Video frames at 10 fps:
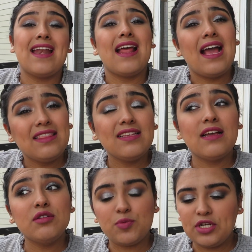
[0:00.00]
And I thought
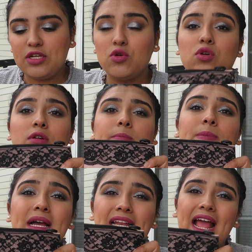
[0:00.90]
that was pretty cool,
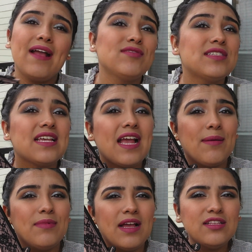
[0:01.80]
but I have to say
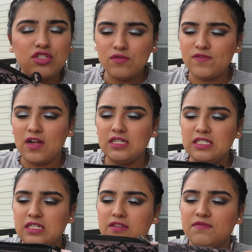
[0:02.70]
I'm not too
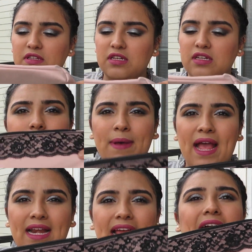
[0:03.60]
fond of the
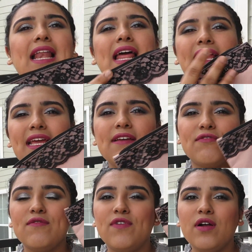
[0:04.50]
bag. Like, I like it
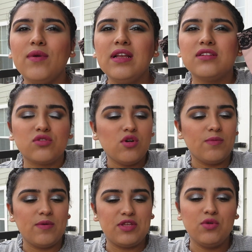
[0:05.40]
from far away, it looks cool,
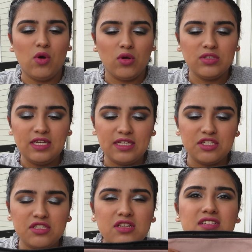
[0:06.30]
but when you hold it, it
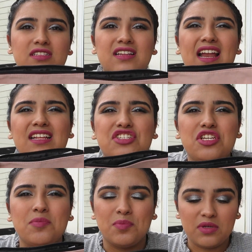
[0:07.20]
just looks kind of
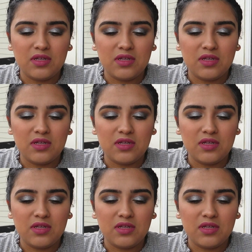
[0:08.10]
cheap.